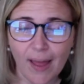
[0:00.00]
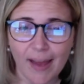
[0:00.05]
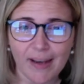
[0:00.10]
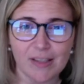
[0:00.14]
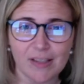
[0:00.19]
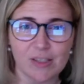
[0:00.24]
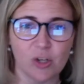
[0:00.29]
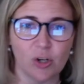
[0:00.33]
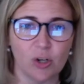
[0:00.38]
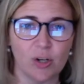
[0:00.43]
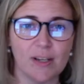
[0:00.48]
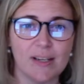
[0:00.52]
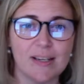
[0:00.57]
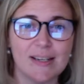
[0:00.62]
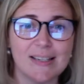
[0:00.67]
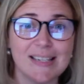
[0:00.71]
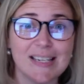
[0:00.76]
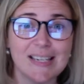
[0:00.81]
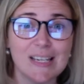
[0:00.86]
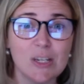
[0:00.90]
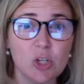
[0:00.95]
and it's going to
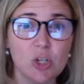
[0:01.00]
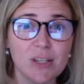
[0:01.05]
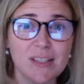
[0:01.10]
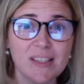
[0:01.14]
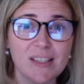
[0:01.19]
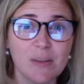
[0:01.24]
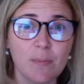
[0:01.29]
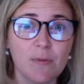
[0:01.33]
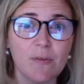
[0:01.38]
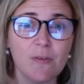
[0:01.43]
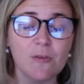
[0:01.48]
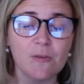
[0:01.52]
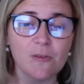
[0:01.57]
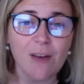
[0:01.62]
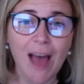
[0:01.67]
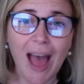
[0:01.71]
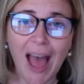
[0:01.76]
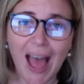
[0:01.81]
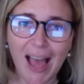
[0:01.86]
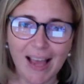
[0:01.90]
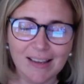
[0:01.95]
teach us some
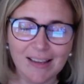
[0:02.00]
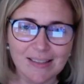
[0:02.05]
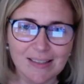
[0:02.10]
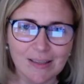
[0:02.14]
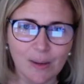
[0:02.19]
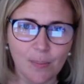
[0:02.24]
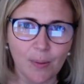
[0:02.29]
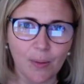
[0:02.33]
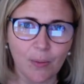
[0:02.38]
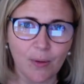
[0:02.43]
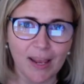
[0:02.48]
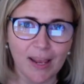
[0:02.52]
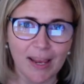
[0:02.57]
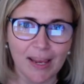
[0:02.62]
facts about